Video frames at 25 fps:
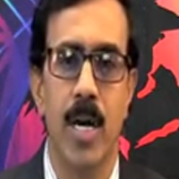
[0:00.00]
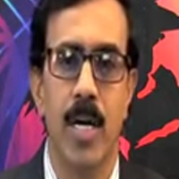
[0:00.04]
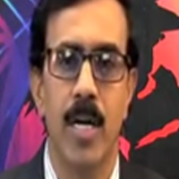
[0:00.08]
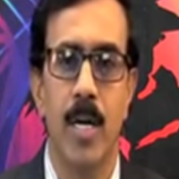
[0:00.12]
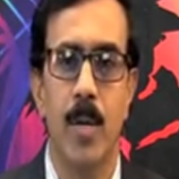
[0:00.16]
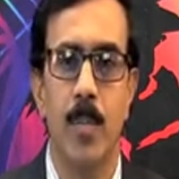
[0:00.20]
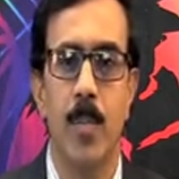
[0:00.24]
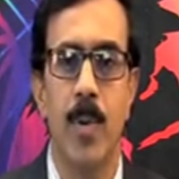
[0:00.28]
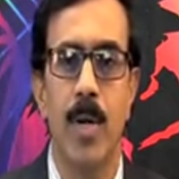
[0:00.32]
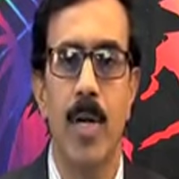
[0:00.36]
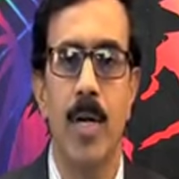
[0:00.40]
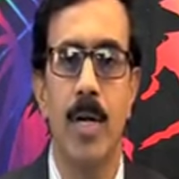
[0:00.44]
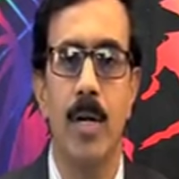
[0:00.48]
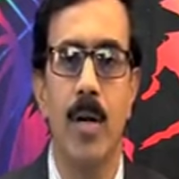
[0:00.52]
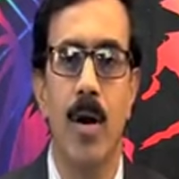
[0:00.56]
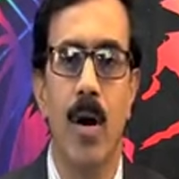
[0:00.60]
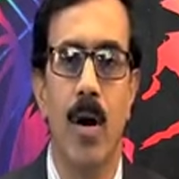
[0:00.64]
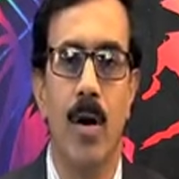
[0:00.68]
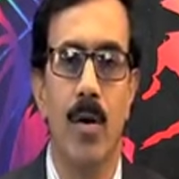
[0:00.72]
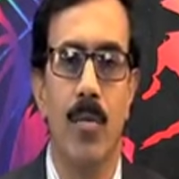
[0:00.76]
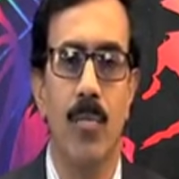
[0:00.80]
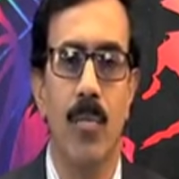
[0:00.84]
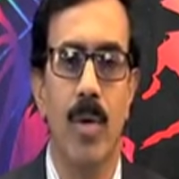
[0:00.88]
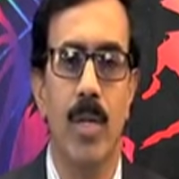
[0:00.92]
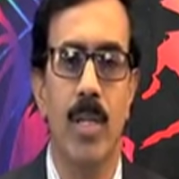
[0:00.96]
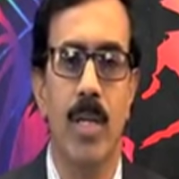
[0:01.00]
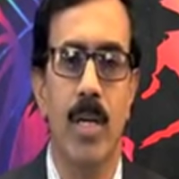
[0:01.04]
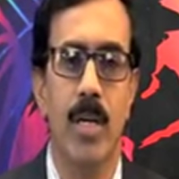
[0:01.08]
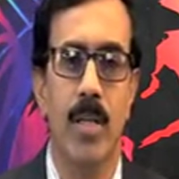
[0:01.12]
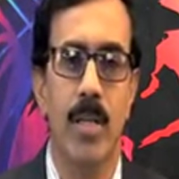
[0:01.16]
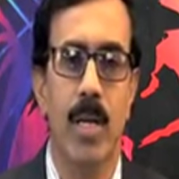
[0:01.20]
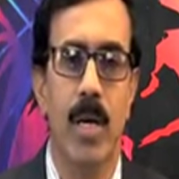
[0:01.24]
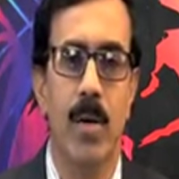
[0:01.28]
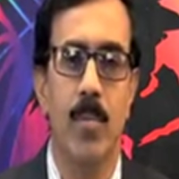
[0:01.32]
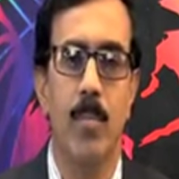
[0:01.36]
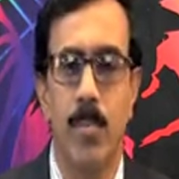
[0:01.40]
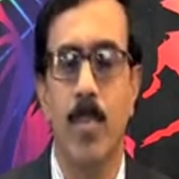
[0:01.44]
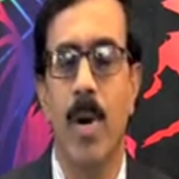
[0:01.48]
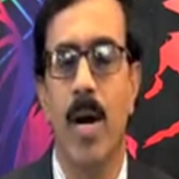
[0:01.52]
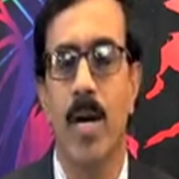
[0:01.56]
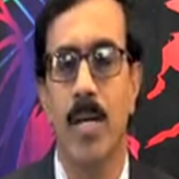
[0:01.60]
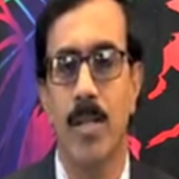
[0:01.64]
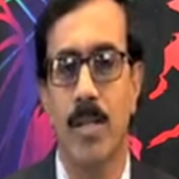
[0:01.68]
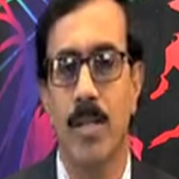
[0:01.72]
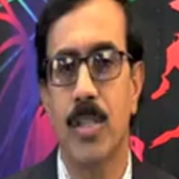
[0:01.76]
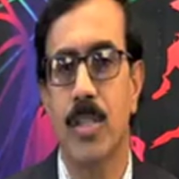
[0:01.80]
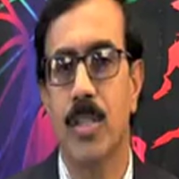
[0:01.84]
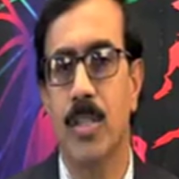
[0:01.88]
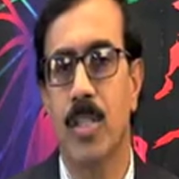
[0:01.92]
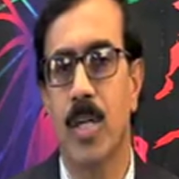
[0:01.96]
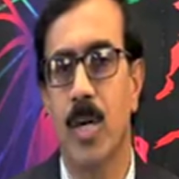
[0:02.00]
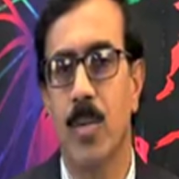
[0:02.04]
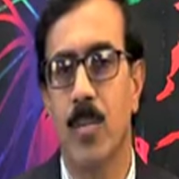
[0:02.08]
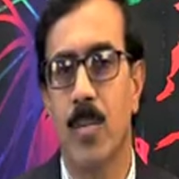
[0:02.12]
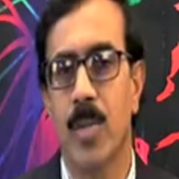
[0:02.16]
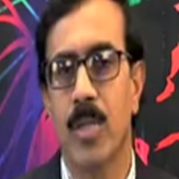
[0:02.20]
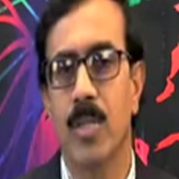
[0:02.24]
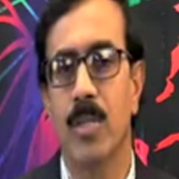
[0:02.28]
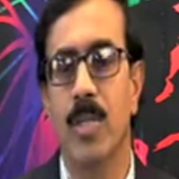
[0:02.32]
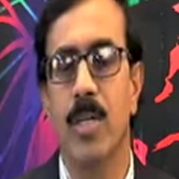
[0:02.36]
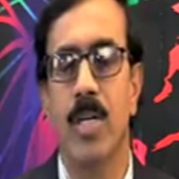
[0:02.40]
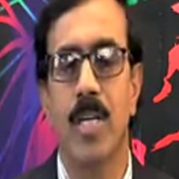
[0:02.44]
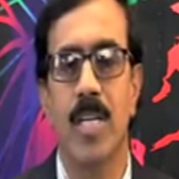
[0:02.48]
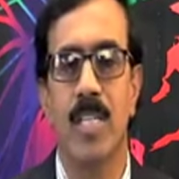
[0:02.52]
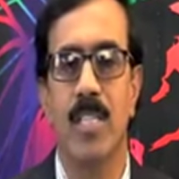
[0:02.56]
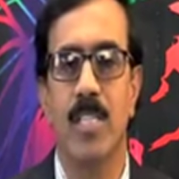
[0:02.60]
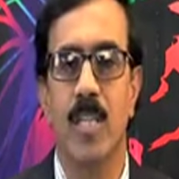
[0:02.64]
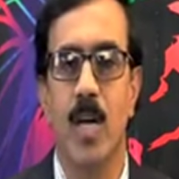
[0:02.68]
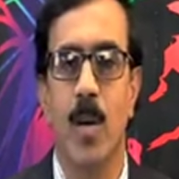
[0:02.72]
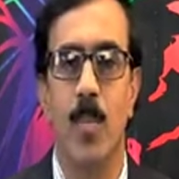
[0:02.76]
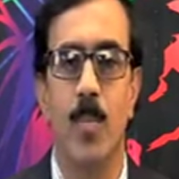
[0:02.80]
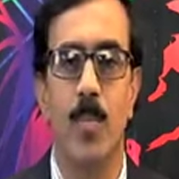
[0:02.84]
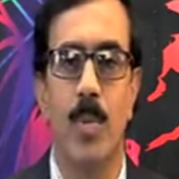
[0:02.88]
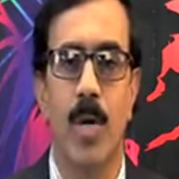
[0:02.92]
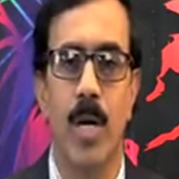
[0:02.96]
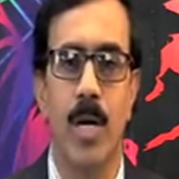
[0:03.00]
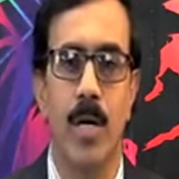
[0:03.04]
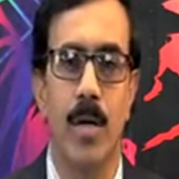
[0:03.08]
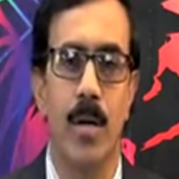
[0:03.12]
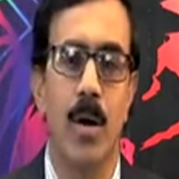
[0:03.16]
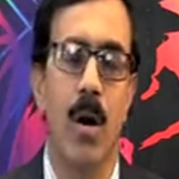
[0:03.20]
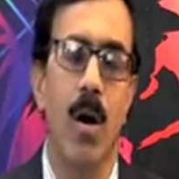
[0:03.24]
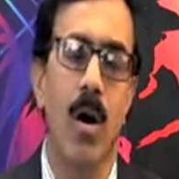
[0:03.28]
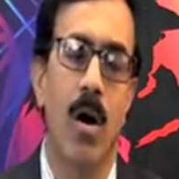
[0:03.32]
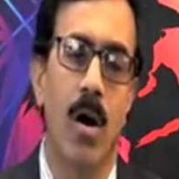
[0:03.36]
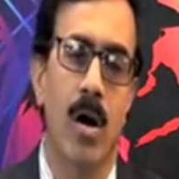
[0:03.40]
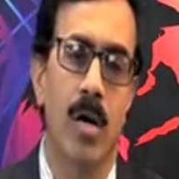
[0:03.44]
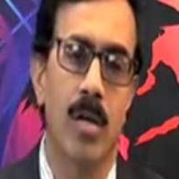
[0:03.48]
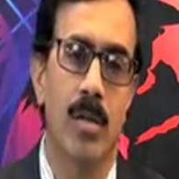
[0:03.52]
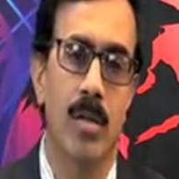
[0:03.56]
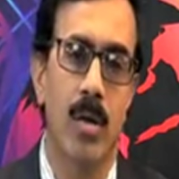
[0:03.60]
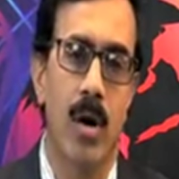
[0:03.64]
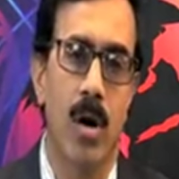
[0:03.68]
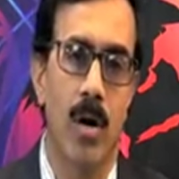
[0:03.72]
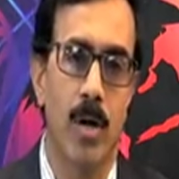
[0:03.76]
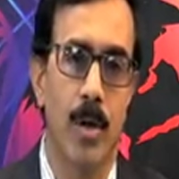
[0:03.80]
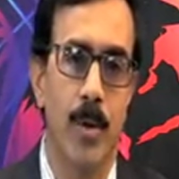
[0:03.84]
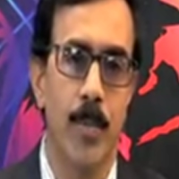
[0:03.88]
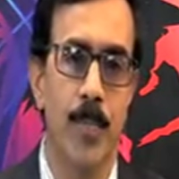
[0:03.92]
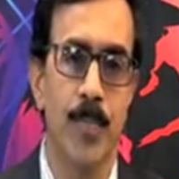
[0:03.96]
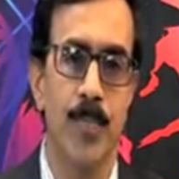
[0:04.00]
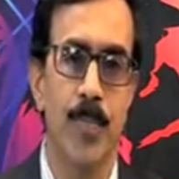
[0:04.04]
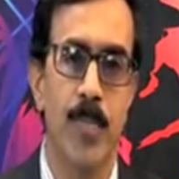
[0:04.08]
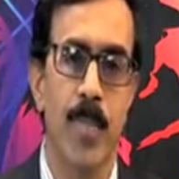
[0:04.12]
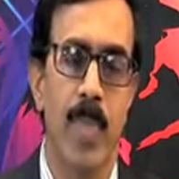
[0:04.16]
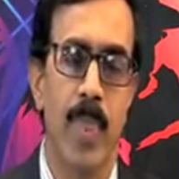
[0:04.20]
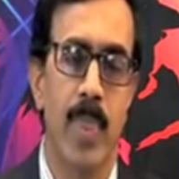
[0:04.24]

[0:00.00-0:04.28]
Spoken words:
depending on whether the pi system is disrupted or not.